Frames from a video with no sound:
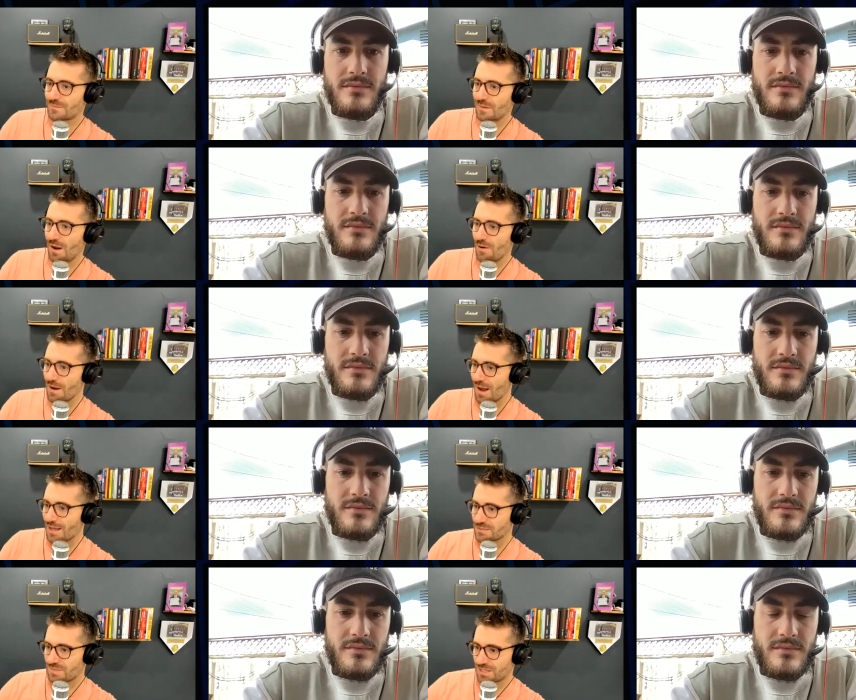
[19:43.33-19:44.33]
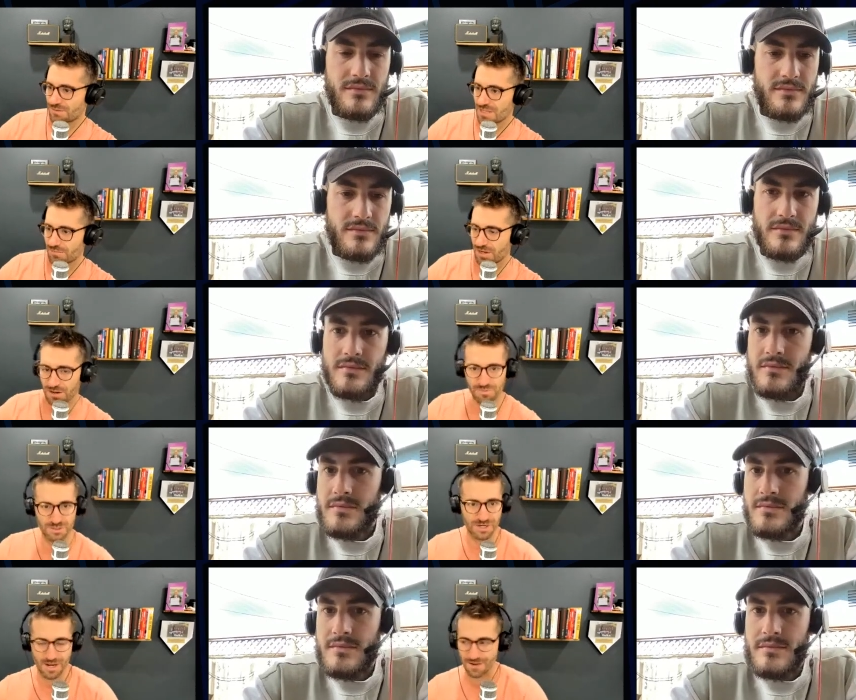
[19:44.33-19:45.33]
Speaker 1: All right. Awesome. Thanks for your time, Gareth.
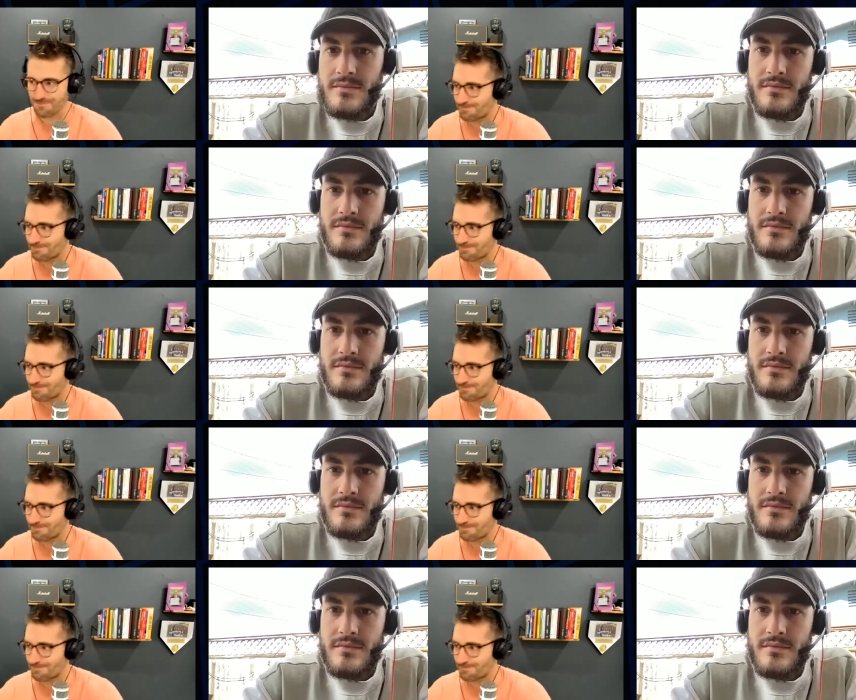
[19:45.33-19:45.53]
Appreciate it.